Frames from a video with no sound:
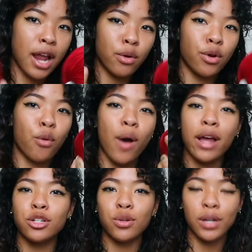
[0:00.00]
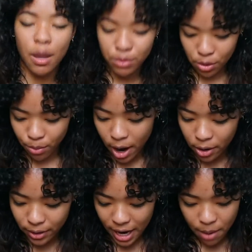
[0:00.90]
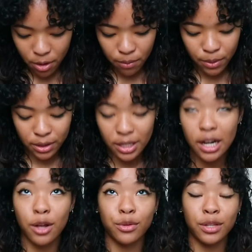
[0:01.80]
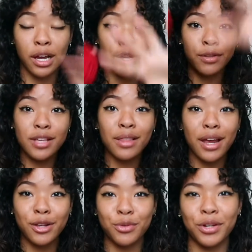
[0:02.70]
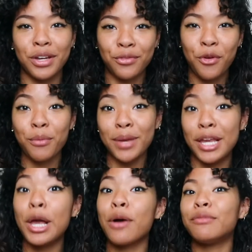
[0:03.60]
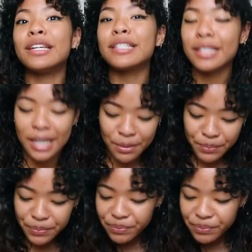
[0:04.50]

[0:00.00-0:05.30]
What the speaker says: I don't know why it's showing up so bright on camera, but you know, the sunlight is working for me, obviously.